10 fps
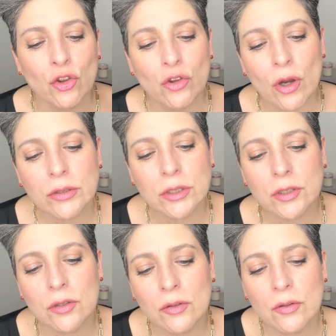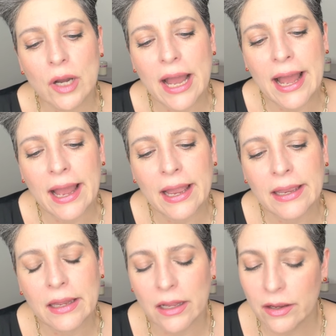Those two
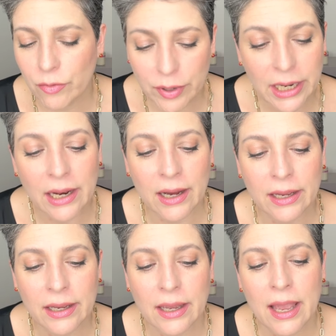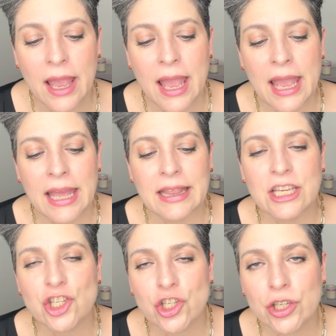I really like
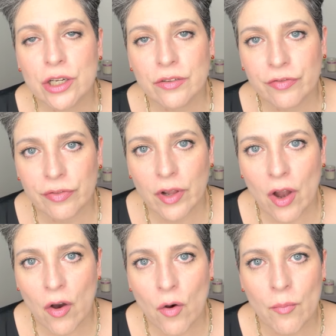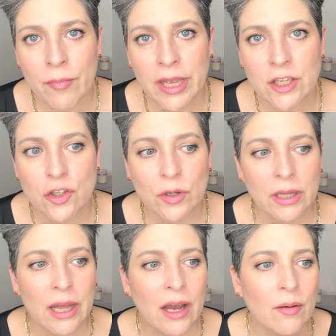the sheer glow makes you a
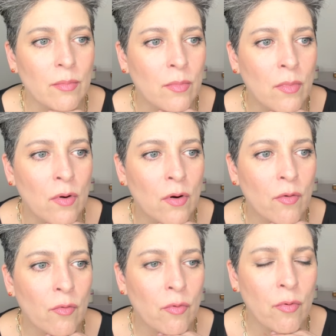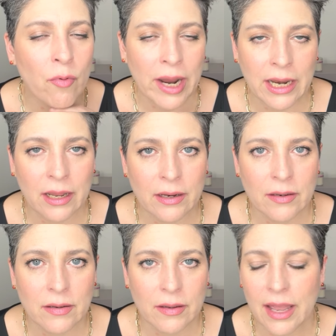lot more
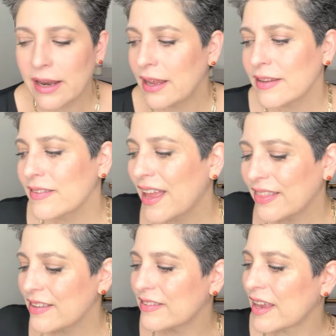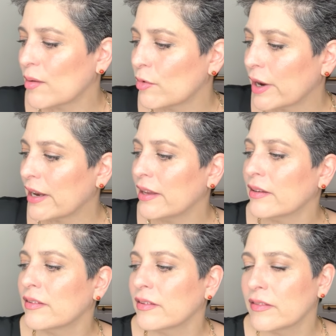radiant. And it's not the same
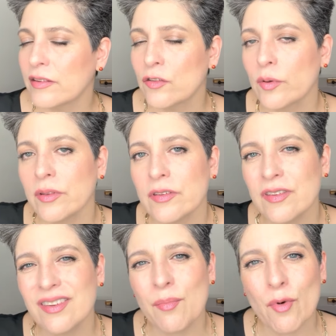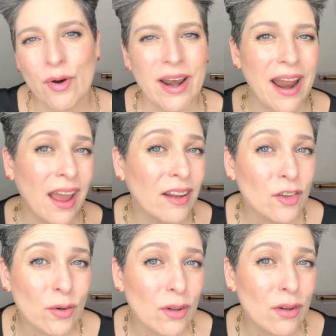radiance as this one. This is a more
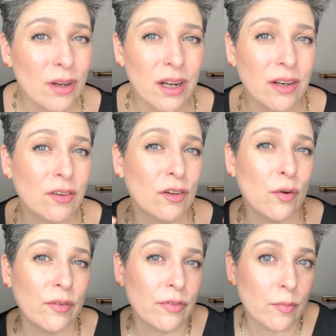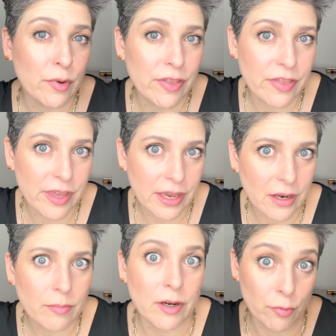natural kind of glowing from
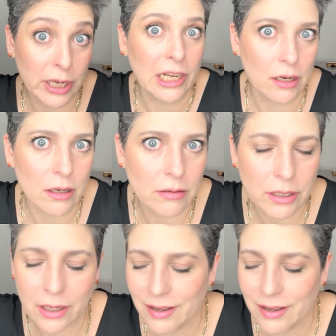within, but really glowing.